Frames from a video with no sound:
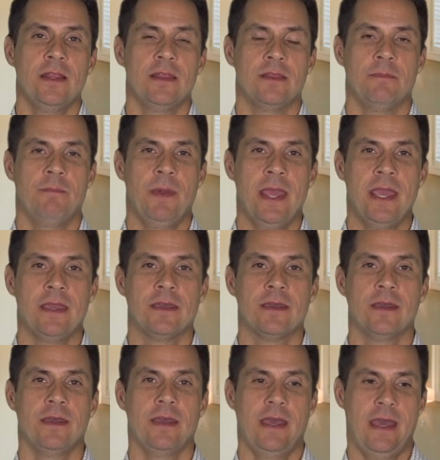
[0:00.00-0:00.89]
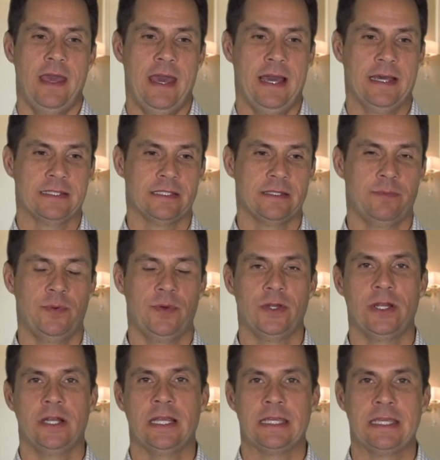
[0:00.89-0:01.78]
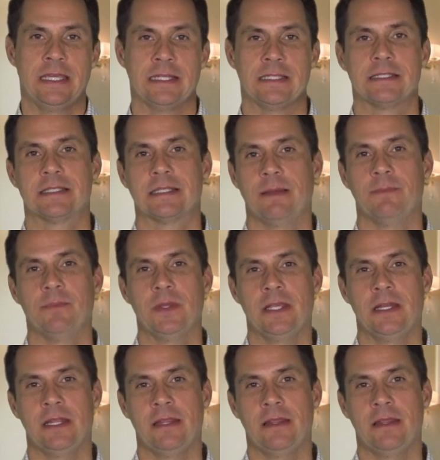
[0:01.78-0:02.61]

the bank has to put it against something,